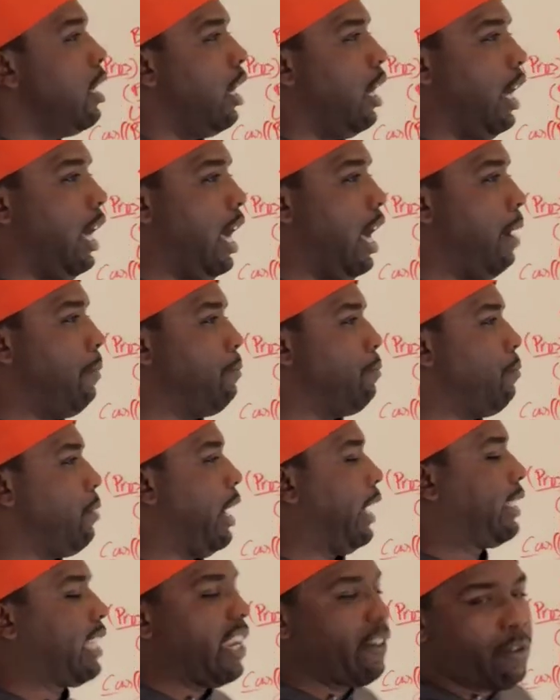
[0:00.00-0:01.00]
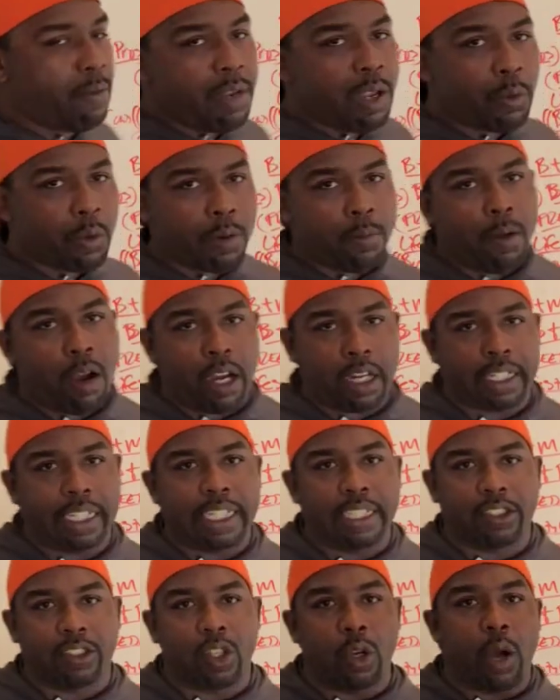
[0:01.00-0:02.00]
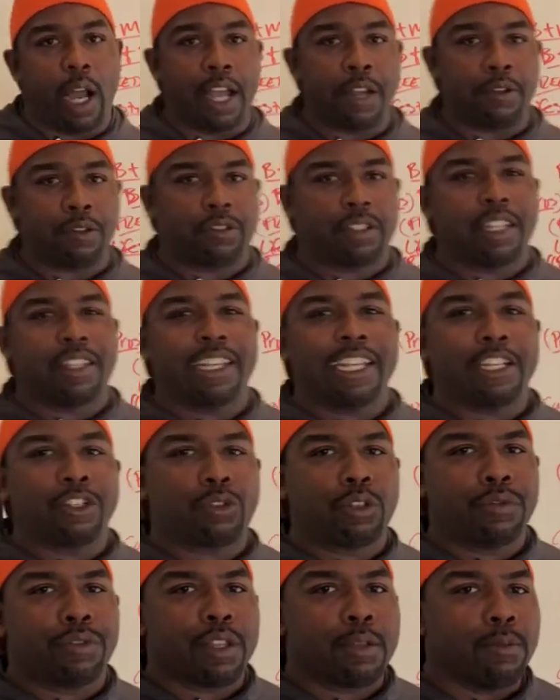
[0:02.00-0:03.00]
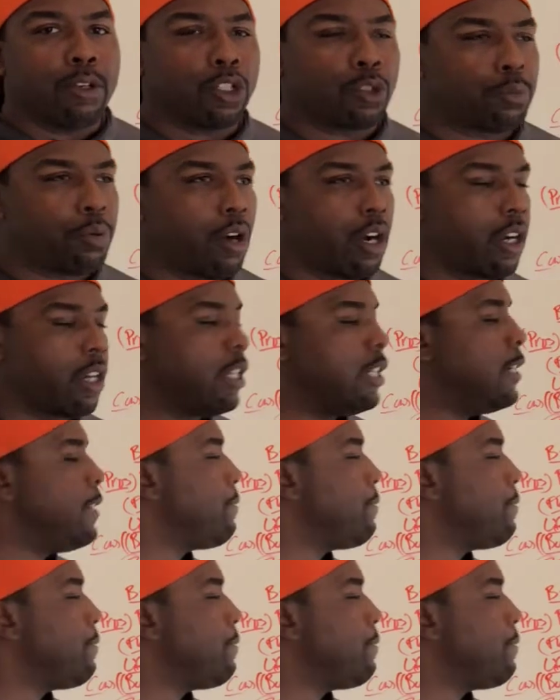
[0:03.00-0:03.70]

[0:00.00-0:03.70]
I came from network marketing, so I understand the industry for the most part.